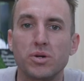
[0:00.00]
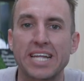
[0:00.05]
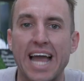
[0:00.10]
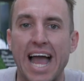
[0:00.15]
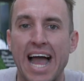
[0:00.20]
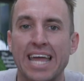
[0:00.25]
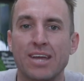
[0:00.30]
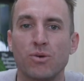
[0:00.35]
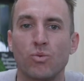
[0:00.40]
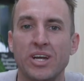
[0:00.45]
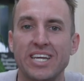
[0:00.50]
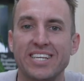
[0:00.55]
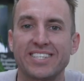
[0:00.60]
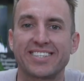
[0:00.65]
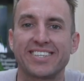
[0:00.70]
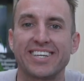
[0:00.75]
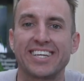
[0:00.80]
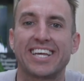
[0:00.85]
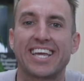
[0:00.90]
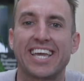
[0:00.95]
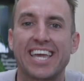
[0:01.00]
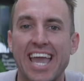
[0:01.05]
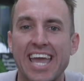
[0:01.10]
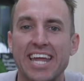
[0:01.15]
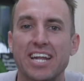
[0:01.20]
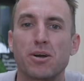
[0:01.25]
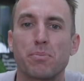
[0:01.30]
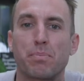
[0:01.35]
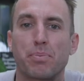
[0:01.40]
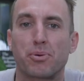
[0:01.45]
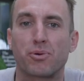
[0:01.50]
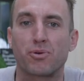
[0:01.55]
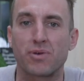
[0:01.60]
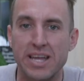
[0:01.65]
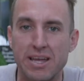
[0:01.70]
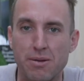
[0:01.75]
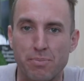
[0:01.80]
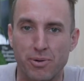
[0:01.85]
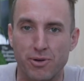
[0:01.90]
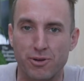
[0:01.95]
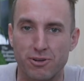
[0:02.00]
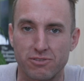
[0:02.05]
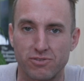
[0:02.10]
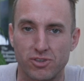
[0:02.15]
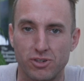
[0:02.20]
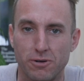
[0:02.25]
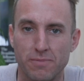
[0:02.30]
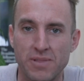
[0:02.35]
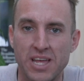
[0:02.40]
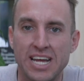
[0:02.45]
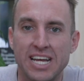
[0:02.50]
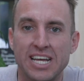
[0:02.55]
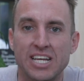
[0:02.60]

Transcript: to 8 weeks to get a pre-approval.